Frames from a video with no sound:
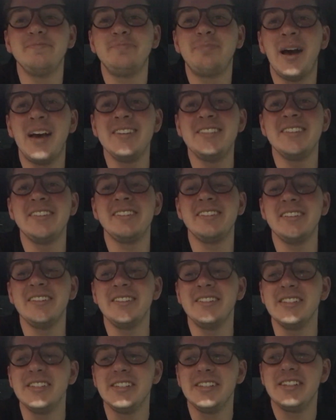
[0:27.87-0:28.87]

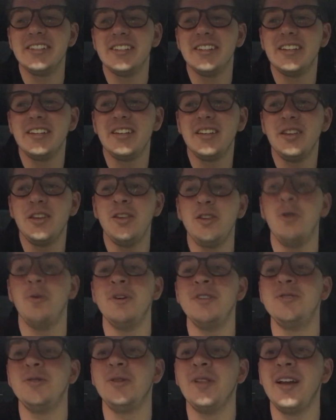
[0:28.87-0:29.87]
Basically, you
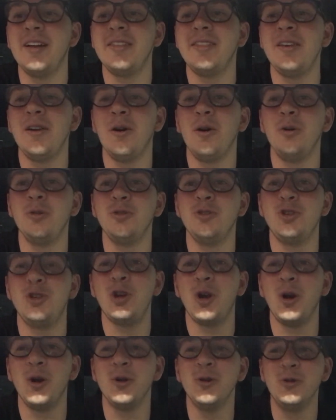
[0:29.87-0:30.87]
always saw like the old
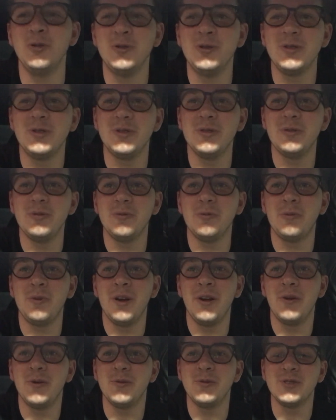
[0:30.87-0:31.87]
shows
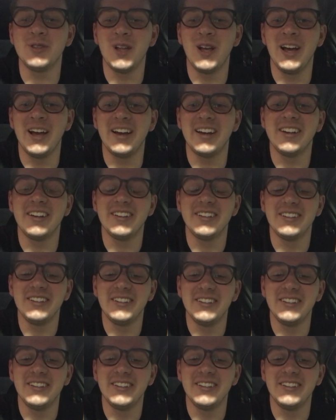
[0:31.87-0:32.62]
where it was like,